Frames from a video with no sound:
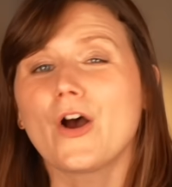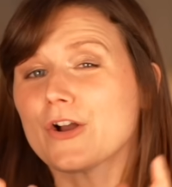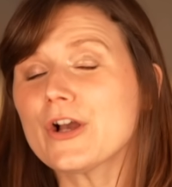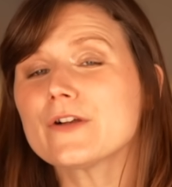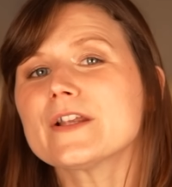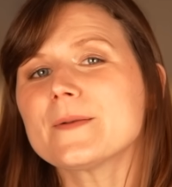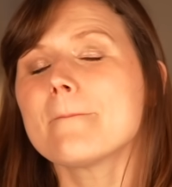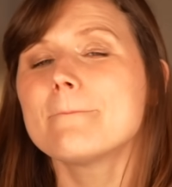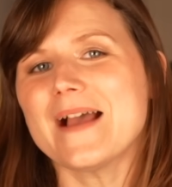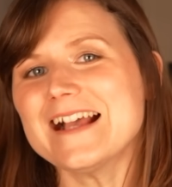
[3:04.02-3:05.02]
Our
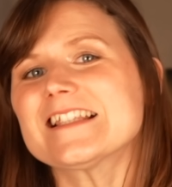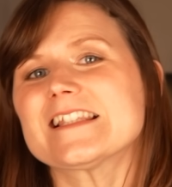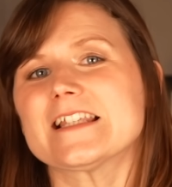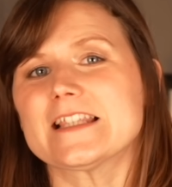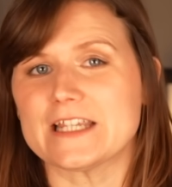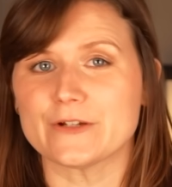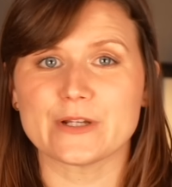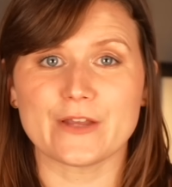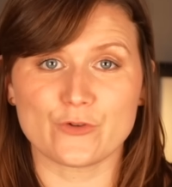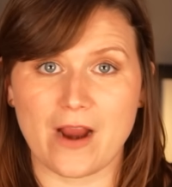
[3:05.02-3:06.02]
current best
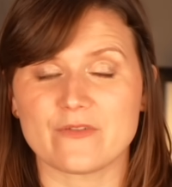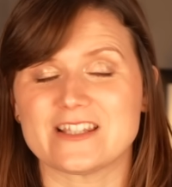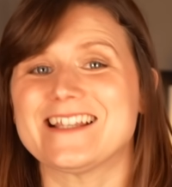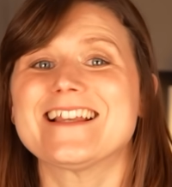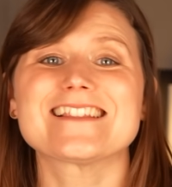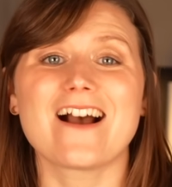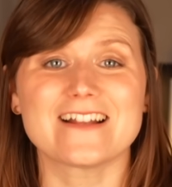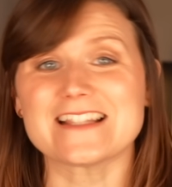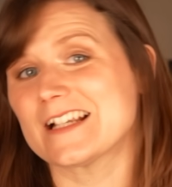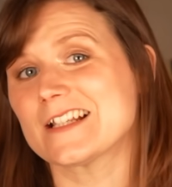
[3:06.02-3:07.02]
theory of gravity is
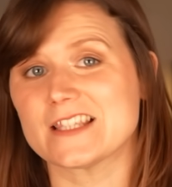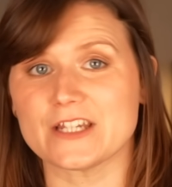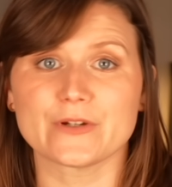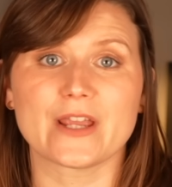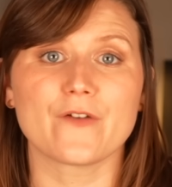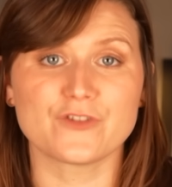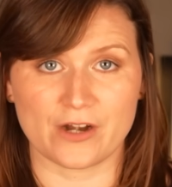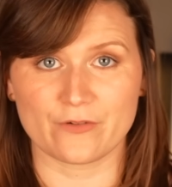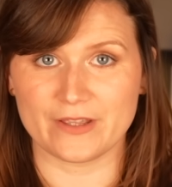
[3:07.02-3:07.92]
Einstein's theory of general